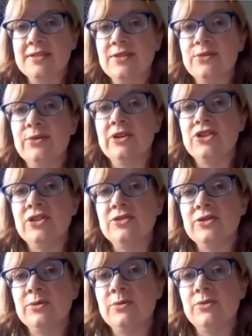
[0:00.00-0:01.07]
So when the
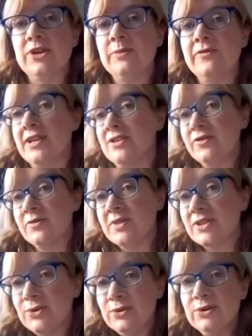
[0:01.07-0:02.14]
children bring friends home from
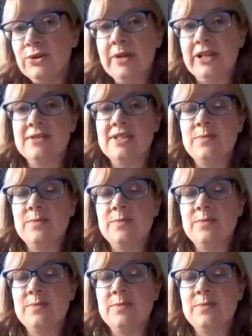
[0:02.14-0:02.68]
school, parents